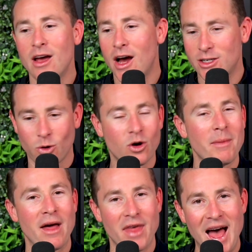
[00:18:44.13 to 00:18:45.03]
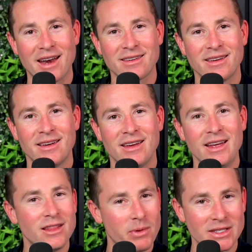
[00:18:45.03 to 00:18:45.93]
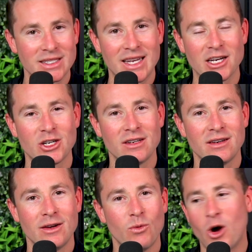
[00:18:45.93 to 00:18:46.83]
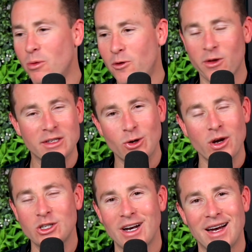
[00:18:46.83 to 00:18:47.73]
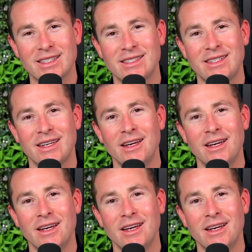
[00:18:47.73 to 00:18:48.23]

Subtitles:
I talk about that in the presentation well before there's a question asked.